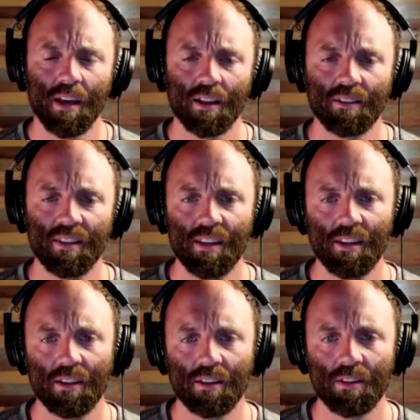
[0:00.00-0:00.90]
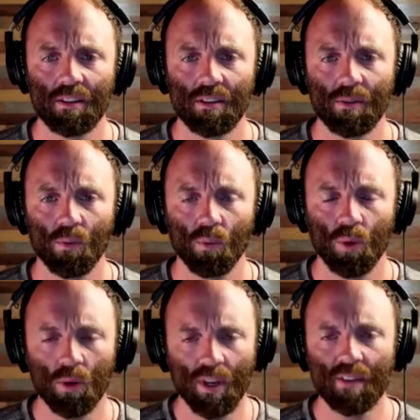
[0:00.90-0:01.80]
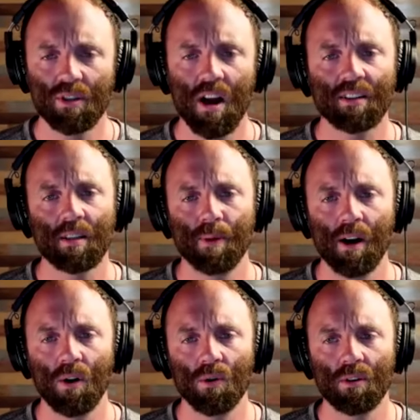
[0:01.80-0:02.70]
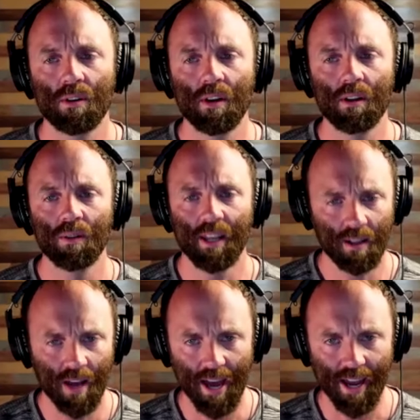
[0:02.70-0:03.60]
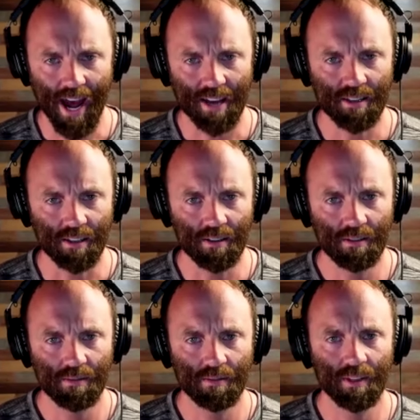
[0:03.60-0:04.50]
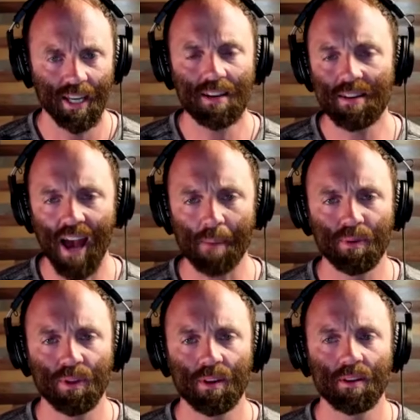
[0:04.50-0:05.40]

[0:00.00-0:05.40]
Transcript: we have talked about linoleic acid in depth,